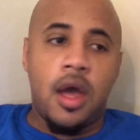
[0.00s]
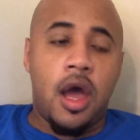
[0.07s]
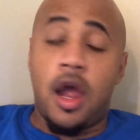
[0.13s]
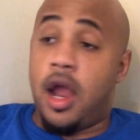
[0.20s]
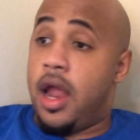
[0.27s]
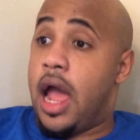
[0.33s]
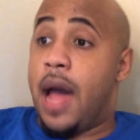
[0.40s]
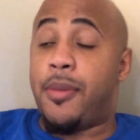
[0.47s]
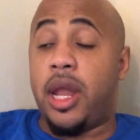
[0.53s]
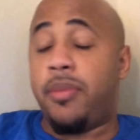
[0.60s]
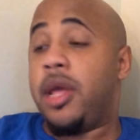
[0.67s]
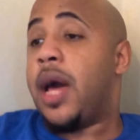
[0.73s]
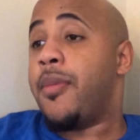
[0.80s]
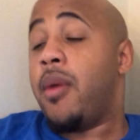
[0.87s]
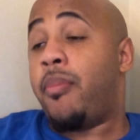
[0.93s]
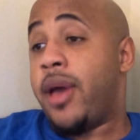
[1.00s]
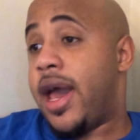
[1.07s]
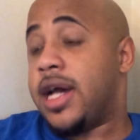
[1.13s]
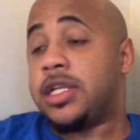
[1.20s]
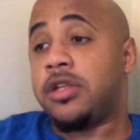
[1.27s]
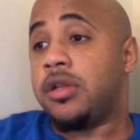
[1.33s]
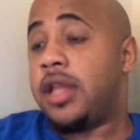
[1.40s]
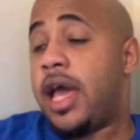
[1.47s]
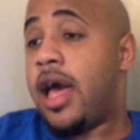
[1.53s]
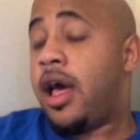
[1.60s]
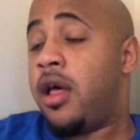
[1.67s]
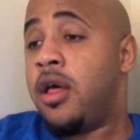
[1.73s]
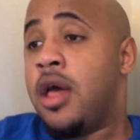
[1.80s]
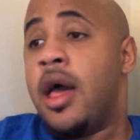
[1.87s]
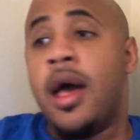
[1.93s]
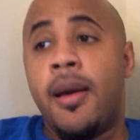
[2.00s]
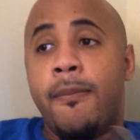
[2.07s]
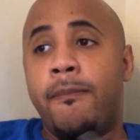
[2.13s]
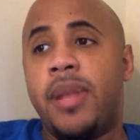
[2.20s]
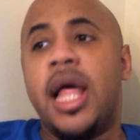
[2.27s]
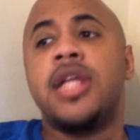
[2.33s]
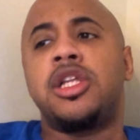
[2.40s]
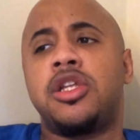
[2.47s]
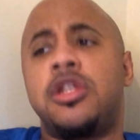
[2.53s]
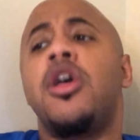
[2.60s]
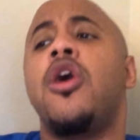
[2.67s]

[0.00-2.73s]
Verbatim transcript: right, I'm about to become a pastor now. Bless